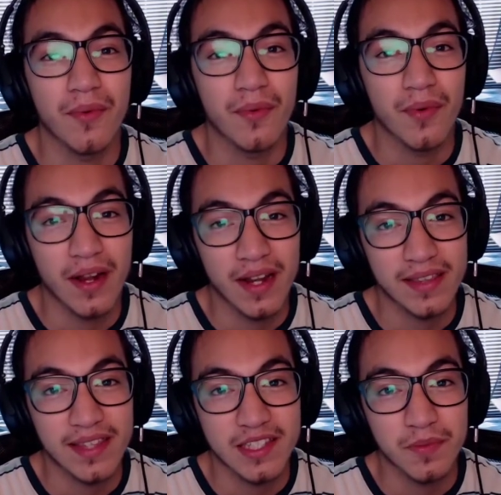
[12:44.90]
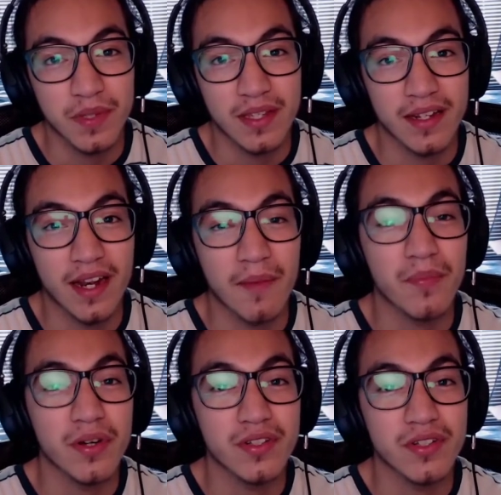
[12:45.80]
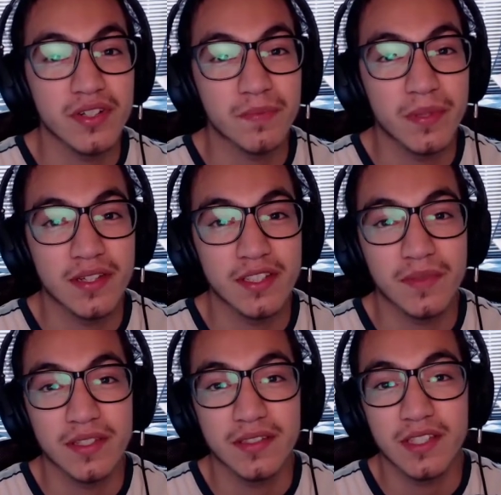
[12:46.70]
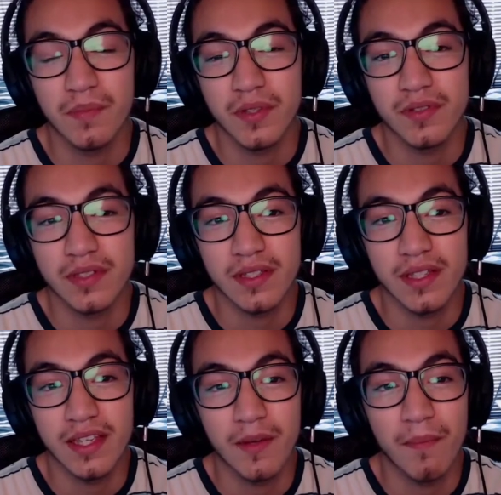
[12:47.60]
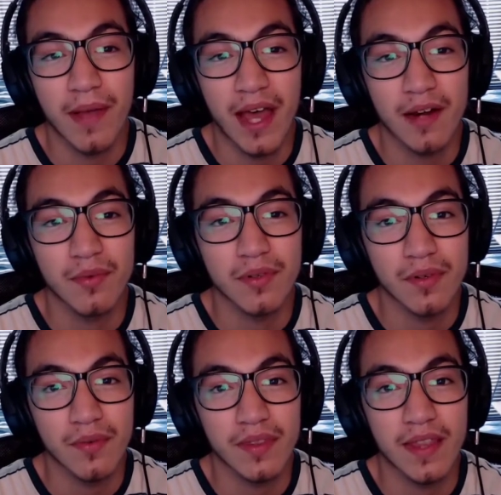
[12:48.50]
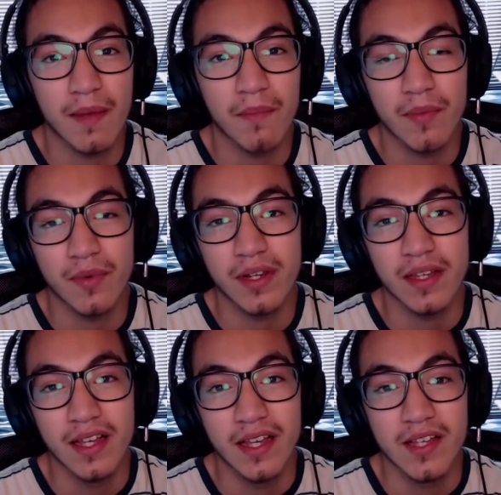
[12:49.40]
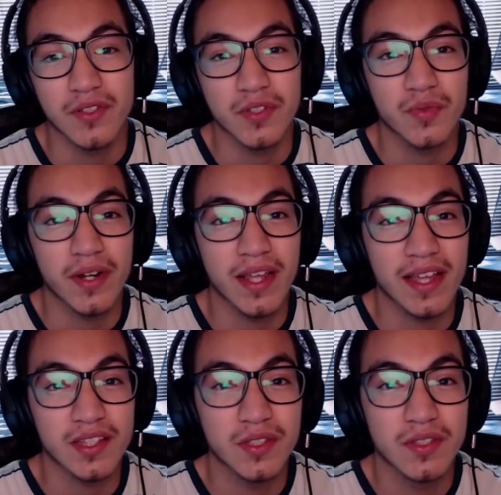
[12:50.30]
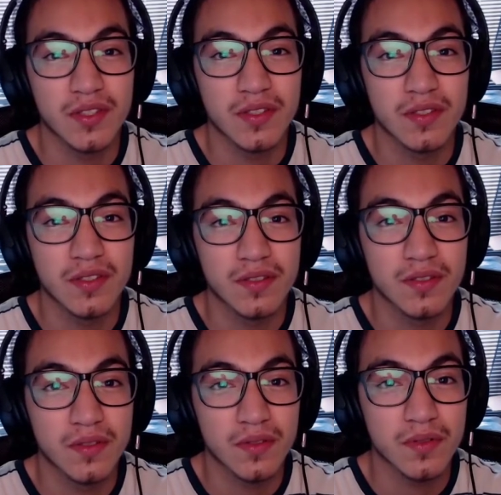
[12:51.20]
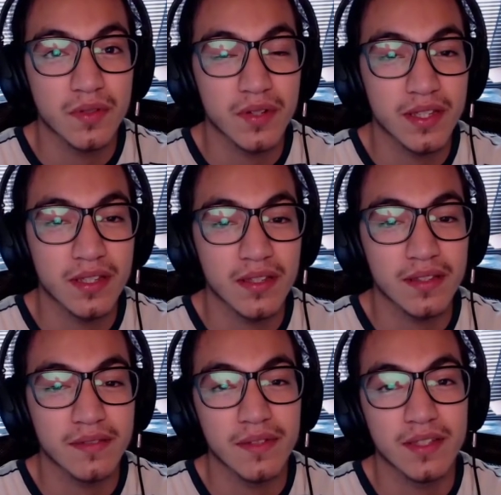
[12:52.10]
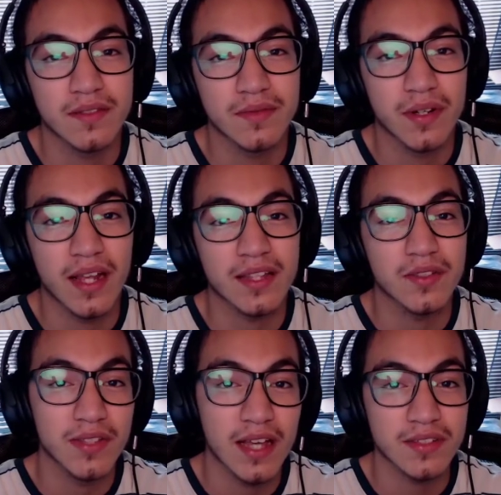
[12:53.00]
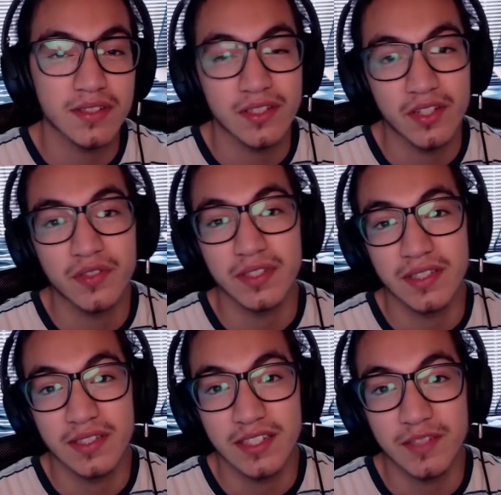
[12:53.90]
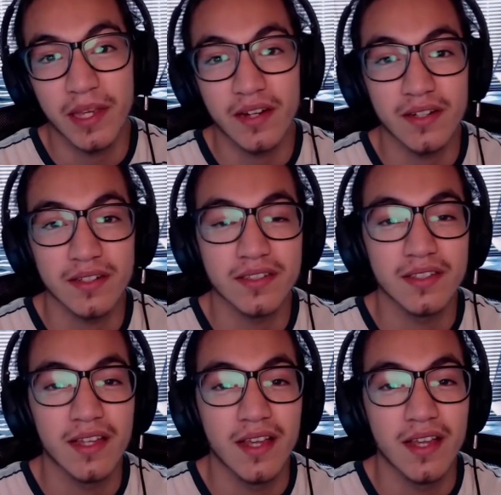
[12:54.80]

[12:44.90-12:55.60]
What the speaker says: run at that speed, and I'm pretty sure it's because my CPU is incompatible with that memory. So it's running at 2666 megahertz,